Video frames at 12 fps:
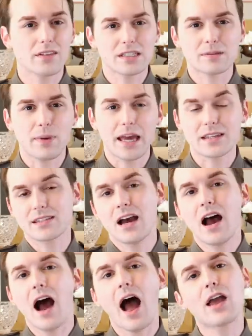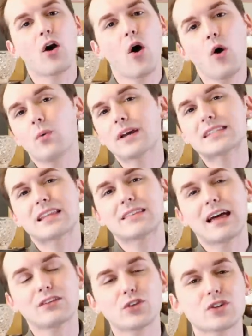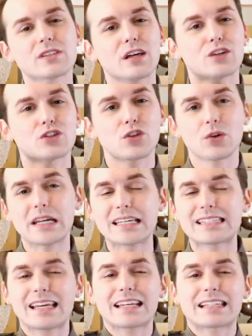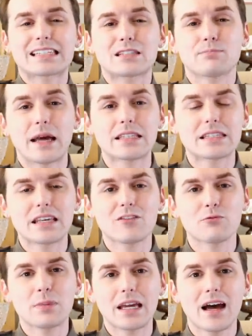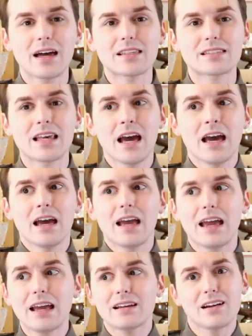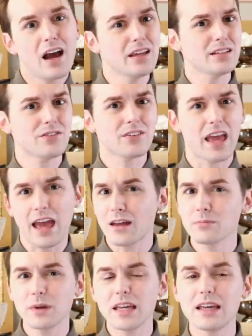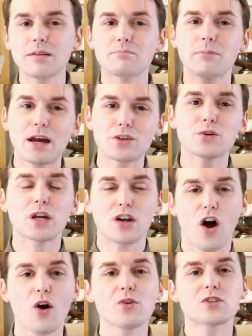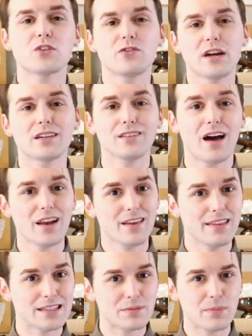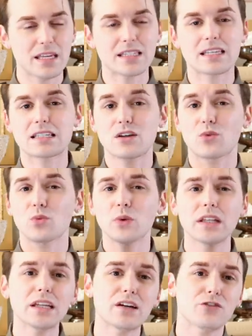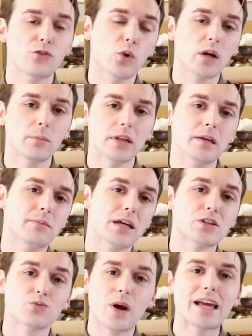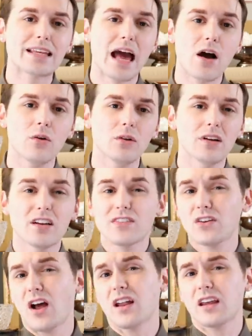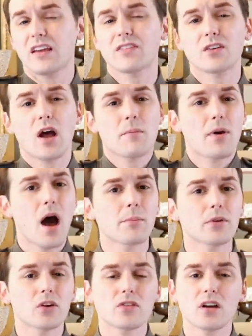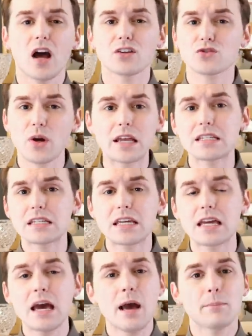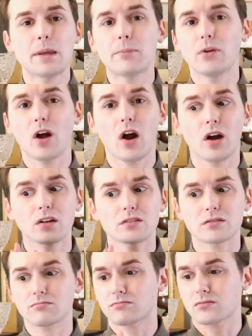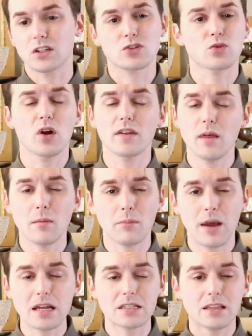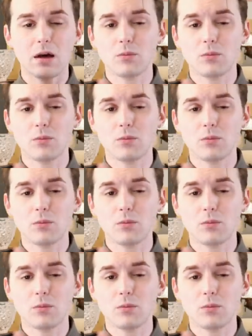in the space. I always think that looks luxurious and expensive because it kind of can be, but you can also find a lot of these pieces really affordably because right now they're not in, they're not popular, they're not trendy. People are destroying them and painting